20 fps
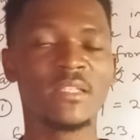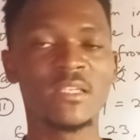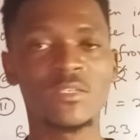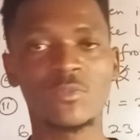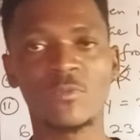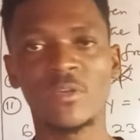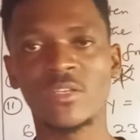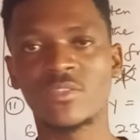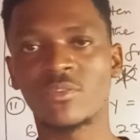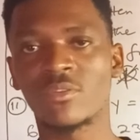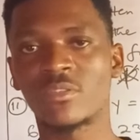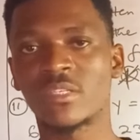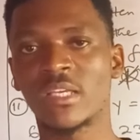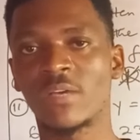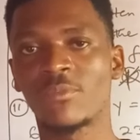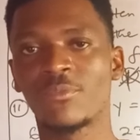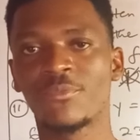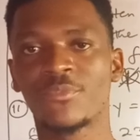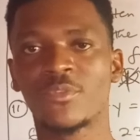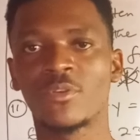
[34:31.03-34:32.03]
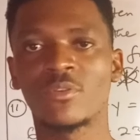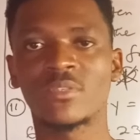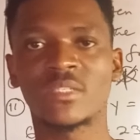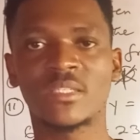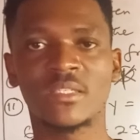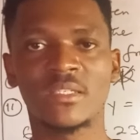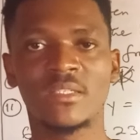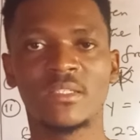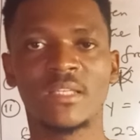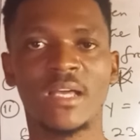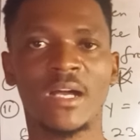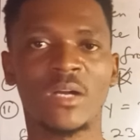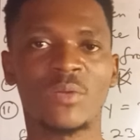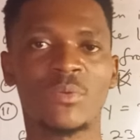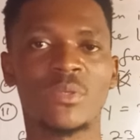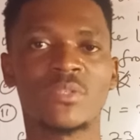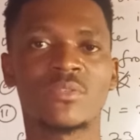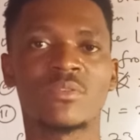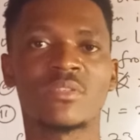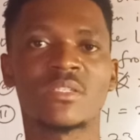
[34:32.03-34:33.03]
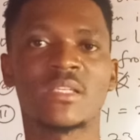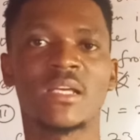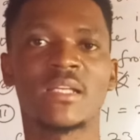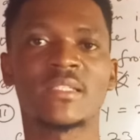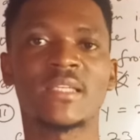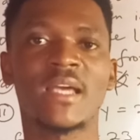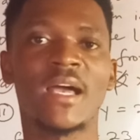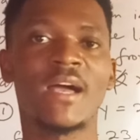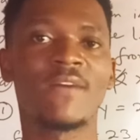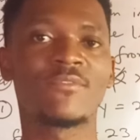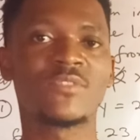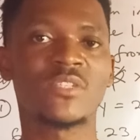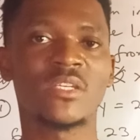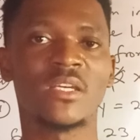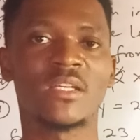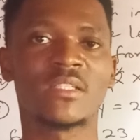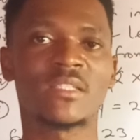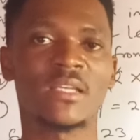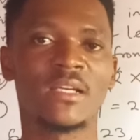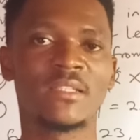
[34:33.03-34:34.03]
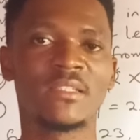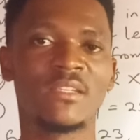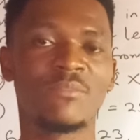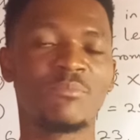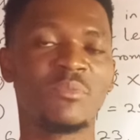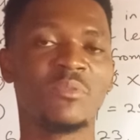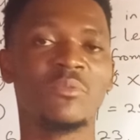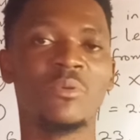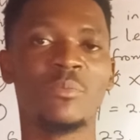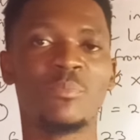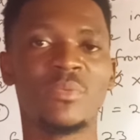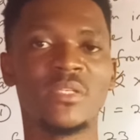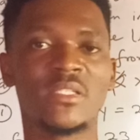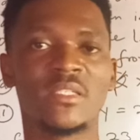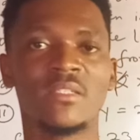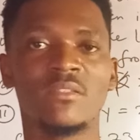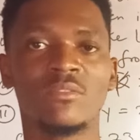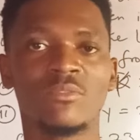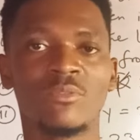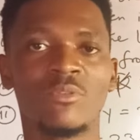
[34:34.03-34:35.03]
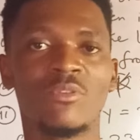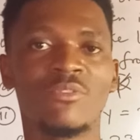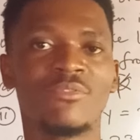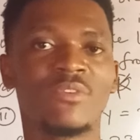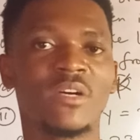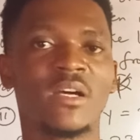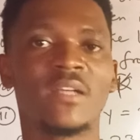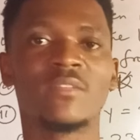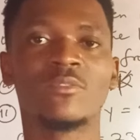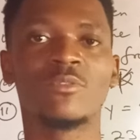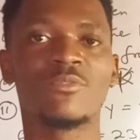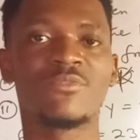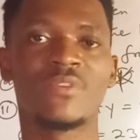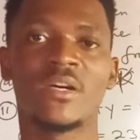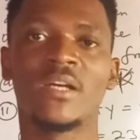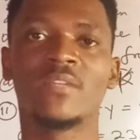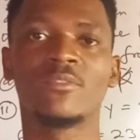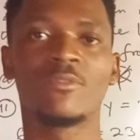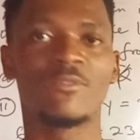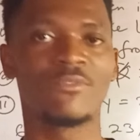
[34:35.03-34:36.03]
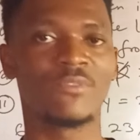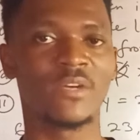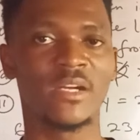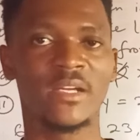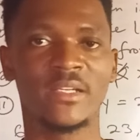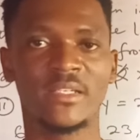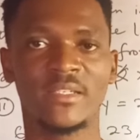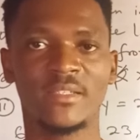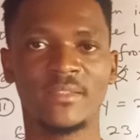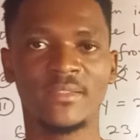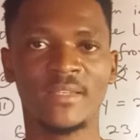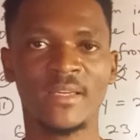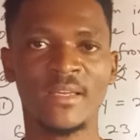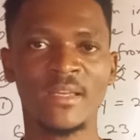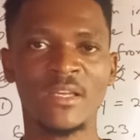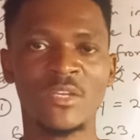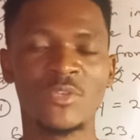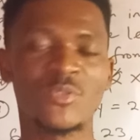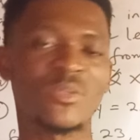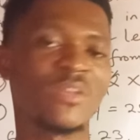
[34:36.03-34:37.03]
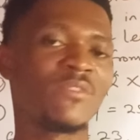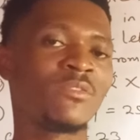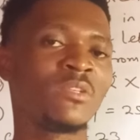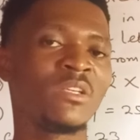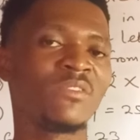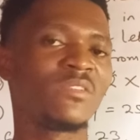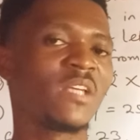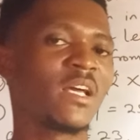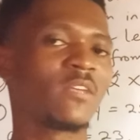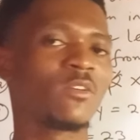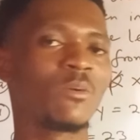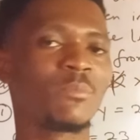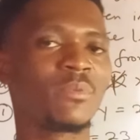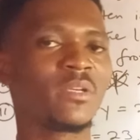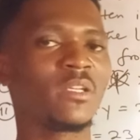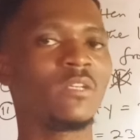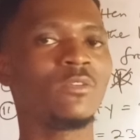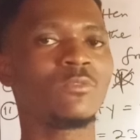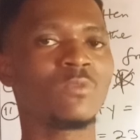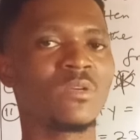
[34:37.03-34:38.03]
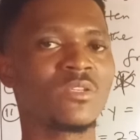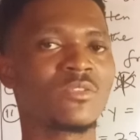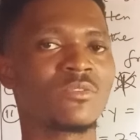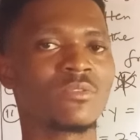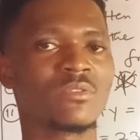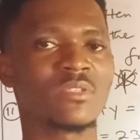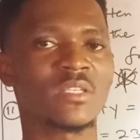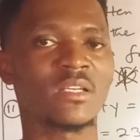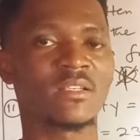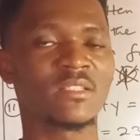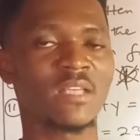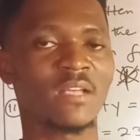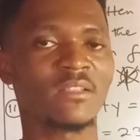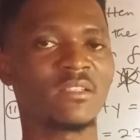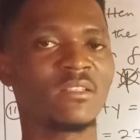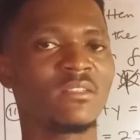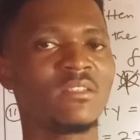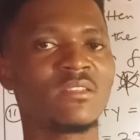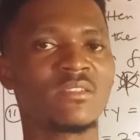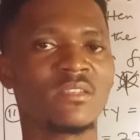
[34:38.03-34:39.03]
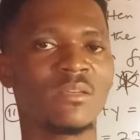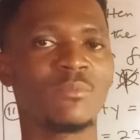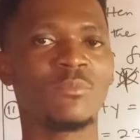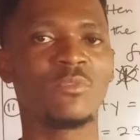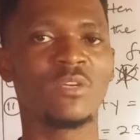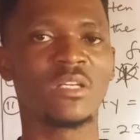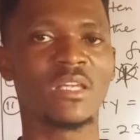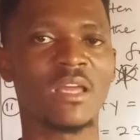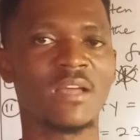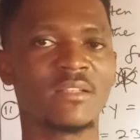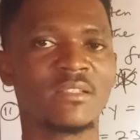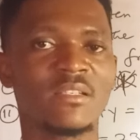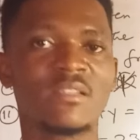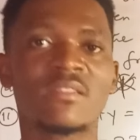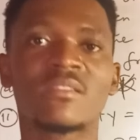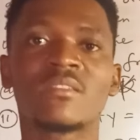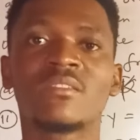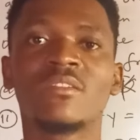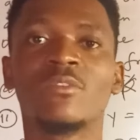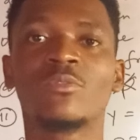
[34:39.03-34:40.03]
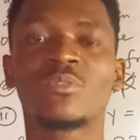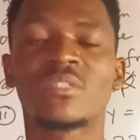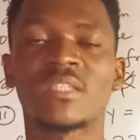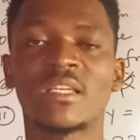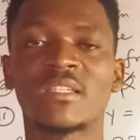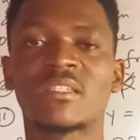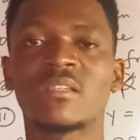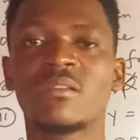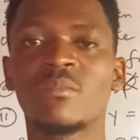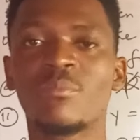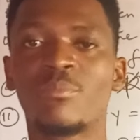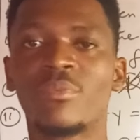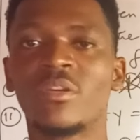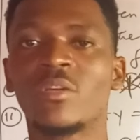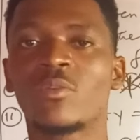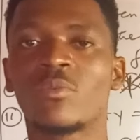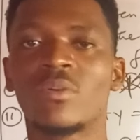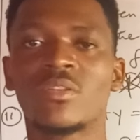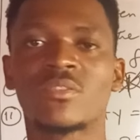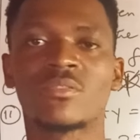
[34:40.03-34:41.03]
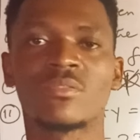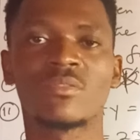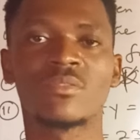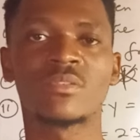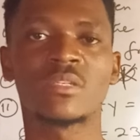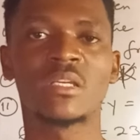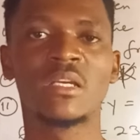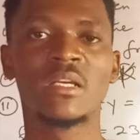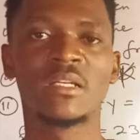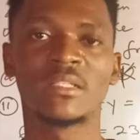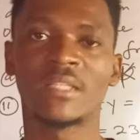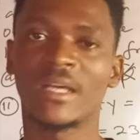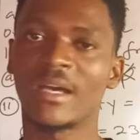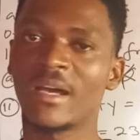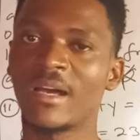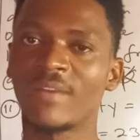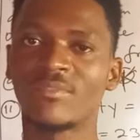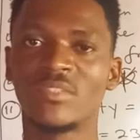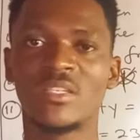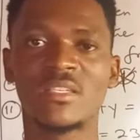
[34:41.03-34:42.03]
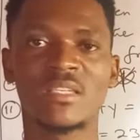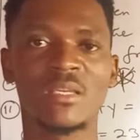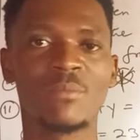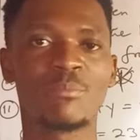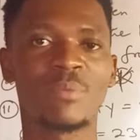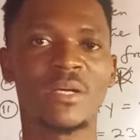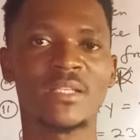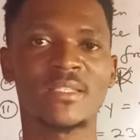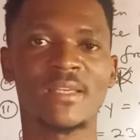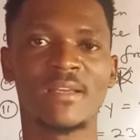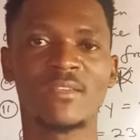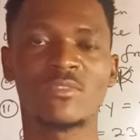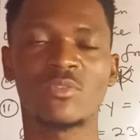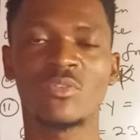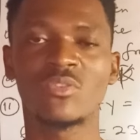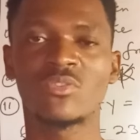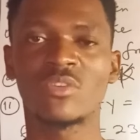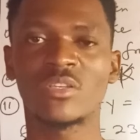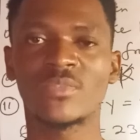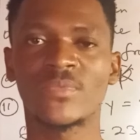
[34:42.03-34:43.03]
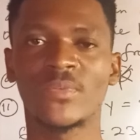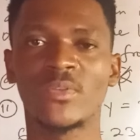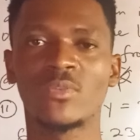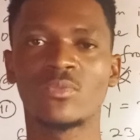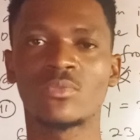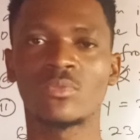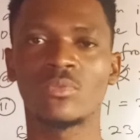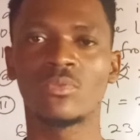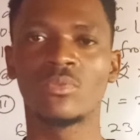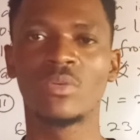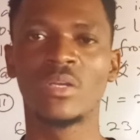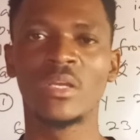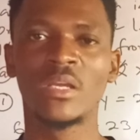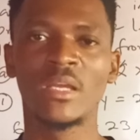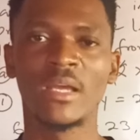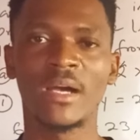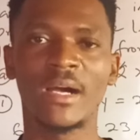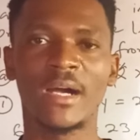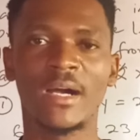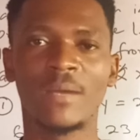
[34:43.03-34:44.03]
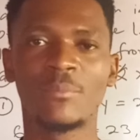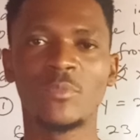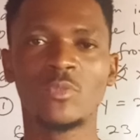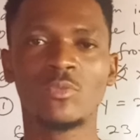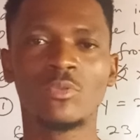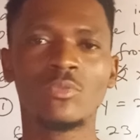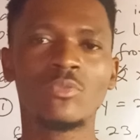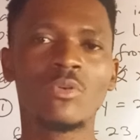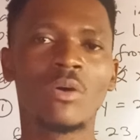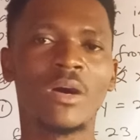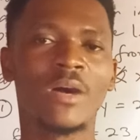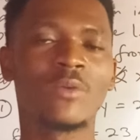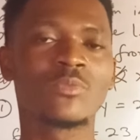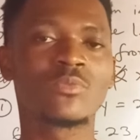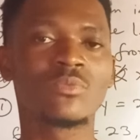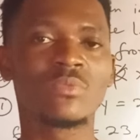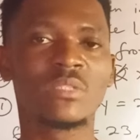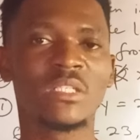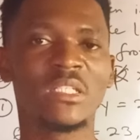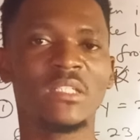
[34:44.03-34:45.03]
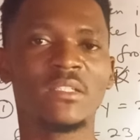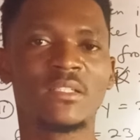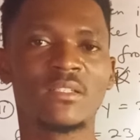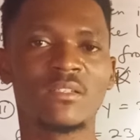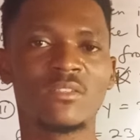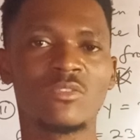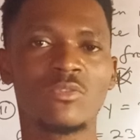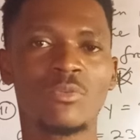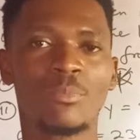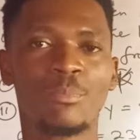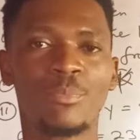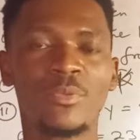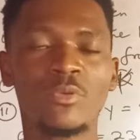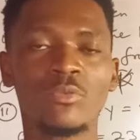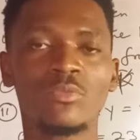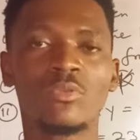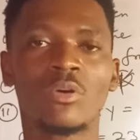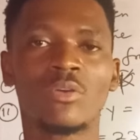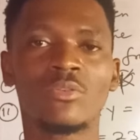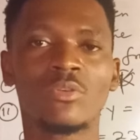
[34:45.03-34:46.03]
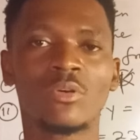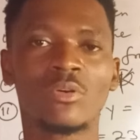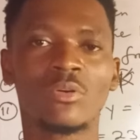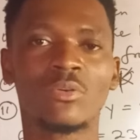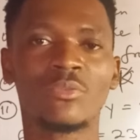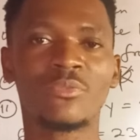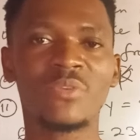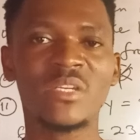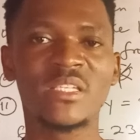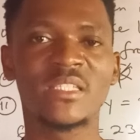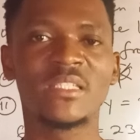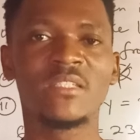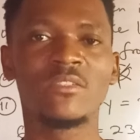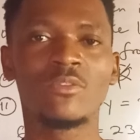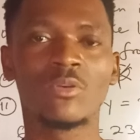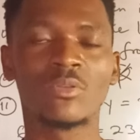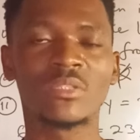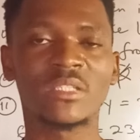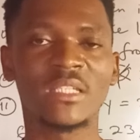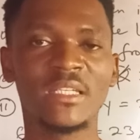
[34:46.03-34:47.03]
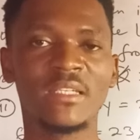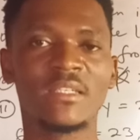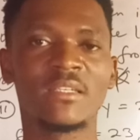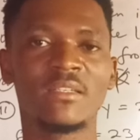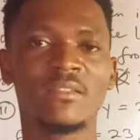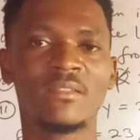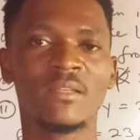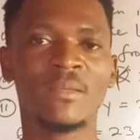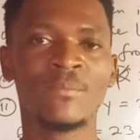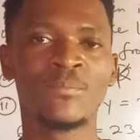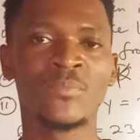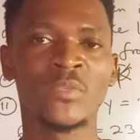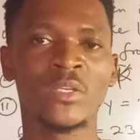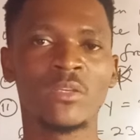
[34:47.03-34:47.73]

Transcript: These questions that we've just seen are questions that I have checked and they've been repeating over and over and over again. So even if they are not bringing questions exactly the same way like this, they will certainly bring questions that have the same pattern. So it's just for you to know how to think. You build on your reasoning, your thinking.